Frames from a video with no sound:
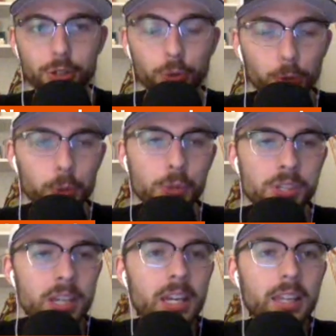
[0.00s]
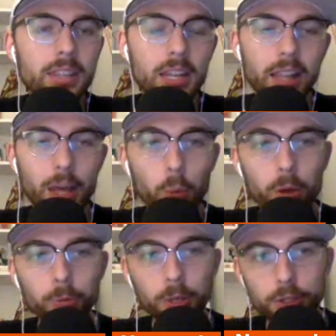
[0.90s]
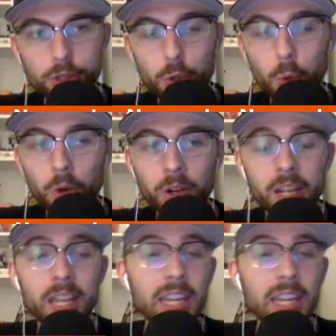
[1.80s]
Cruz that allowed 1 run to score.